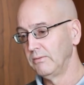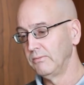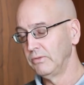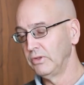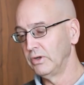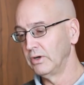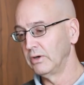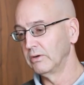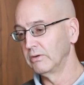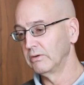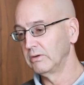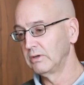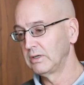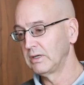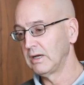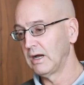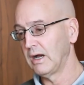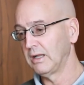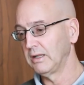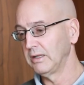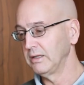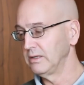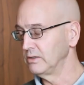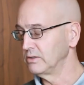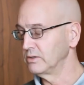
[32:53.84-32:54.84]
their
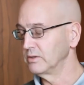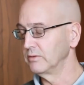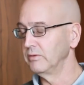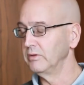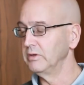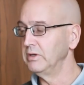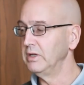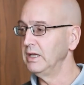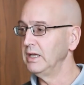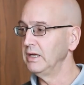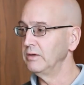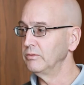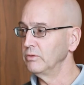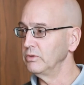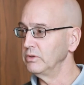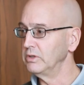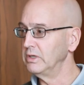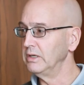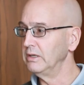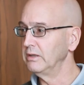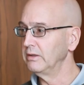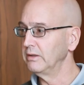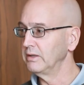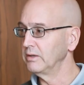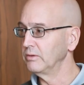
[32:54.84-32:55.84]
colleagues of the day were
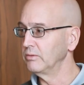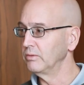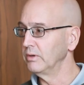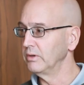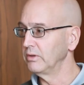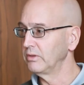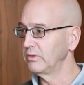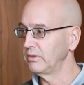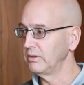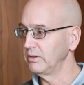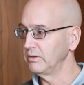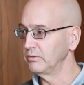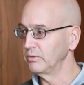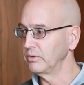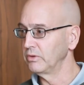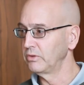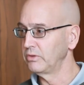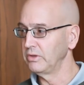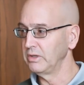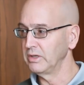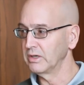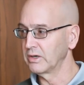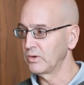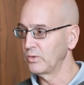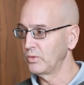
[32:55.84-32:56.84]
dealing with
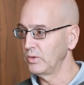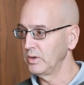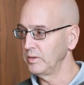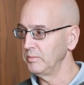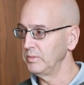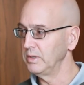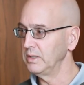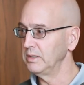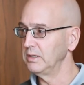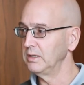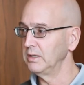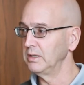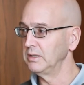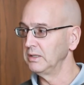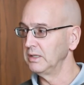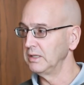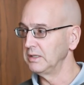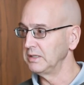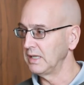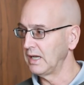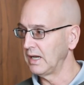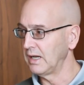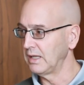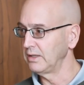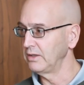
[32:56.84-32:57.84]
the equipment and the
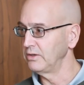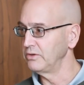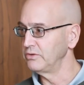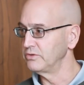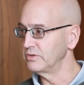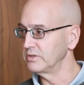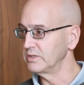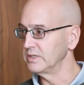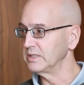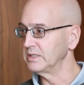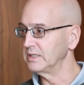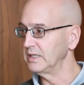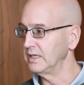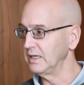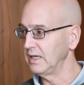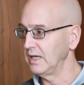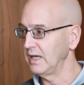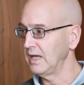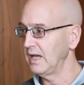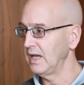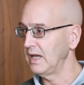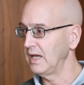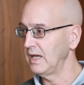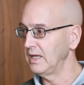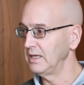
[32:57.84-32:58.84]
knowledge that they
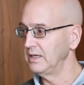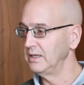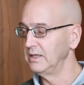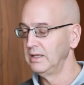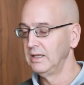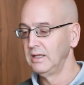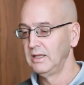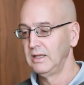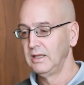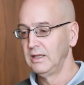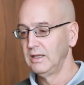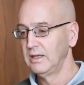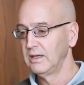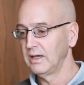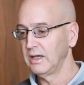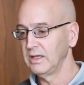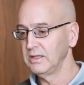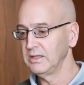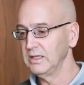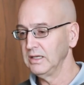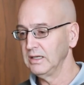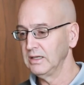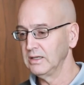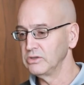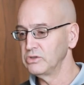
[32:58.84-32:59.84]
had. I
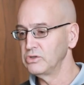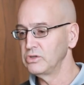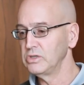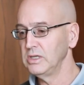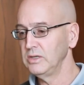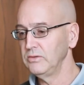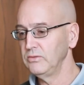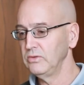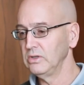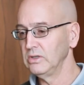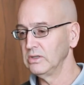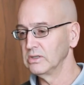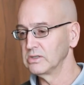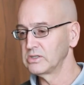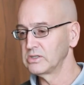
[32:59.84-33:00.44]
think achieving the